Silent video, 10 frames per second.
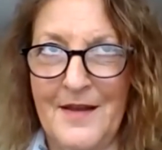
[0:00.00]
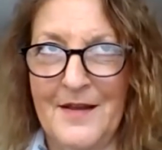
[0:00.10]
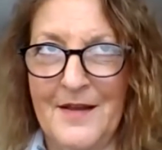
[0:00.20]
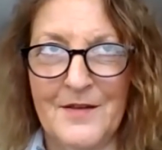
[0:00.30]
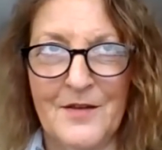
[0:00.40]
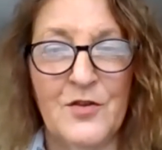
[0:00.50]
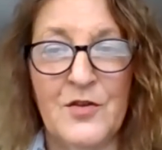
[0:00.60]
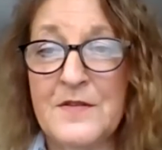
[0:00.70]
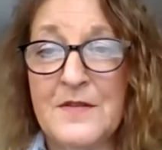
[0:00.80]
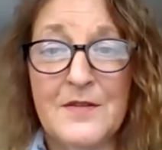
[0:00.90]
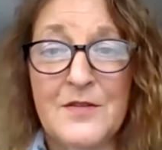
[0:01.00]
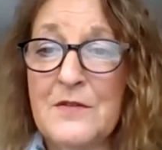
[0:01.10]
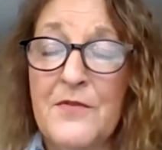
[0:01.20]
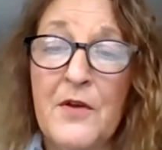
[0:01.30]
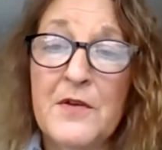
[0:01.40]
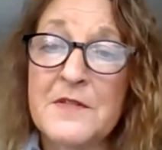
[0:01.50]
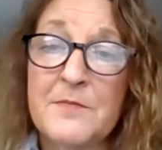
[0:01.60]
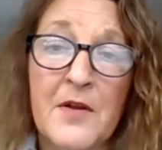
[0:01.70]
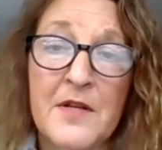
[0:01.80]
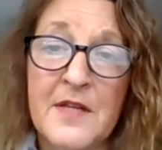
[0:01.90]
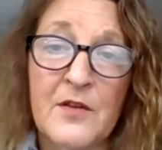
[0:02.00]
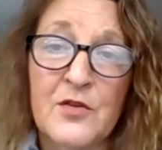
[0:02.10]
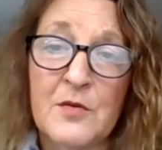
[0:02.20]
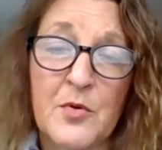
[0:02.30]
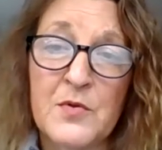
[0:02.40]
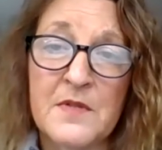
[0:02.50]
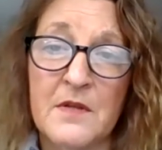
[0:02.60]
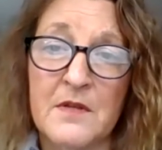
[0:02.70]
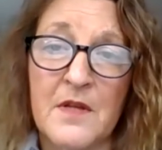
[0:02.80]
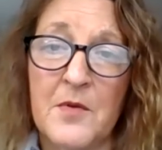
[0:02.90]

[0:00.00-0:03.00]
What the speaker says: And she's a very smart, intelligent person.